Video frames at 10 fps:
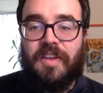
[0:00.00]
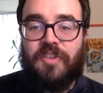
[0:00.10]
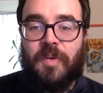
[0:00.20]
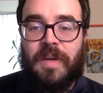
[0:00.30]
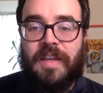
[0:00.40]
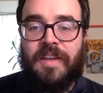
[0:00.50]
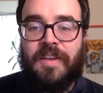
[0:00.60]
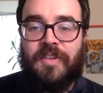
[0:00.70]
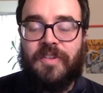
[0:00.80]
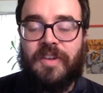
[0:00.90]
so
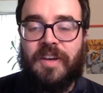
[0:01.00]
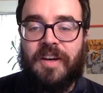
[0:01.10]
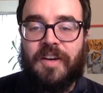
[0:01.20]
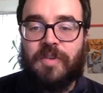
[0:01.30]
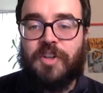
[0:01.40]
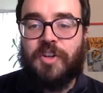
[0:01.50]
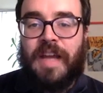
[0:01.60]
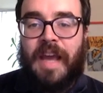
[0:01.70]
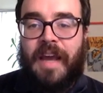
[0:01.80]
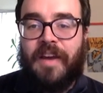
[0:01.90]
is uh,
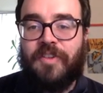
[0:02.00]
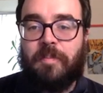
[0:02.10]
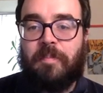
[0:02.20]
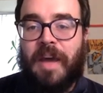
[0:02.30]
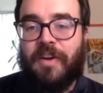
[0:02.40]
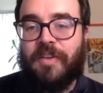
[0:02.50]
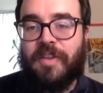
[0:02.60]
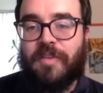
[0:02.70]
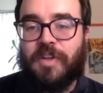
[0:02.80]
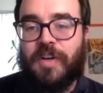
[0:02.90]
return x better
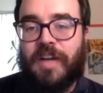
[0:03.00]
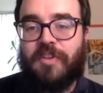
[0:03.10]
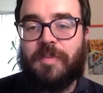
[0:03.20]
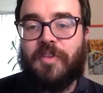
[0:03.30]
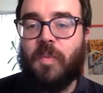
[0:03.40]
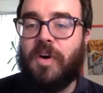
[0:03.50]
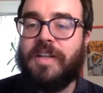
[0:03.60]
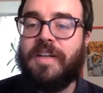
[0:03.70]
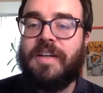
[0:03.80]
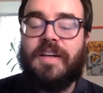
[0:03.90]
than return x plus
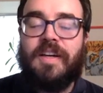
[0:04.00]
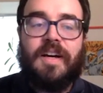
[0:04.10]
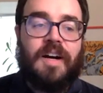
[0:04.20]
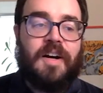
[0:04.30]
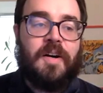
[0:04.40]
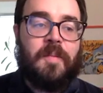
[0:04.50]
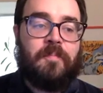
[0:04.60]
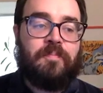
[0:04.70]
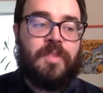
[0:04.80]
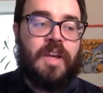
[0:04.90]
1?
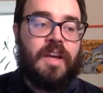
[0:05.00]
Um,